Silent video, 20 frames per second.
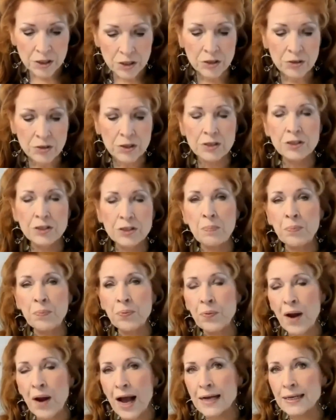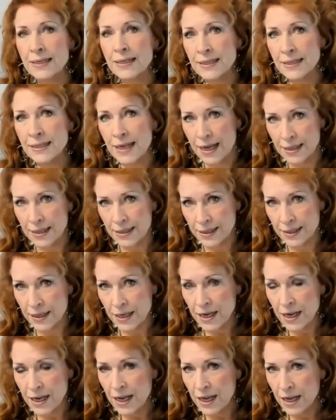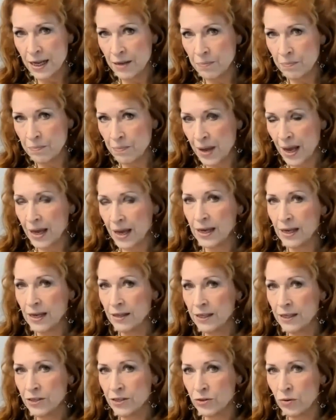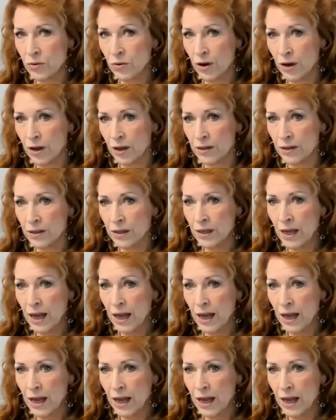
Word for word: So there's a process in making this oil.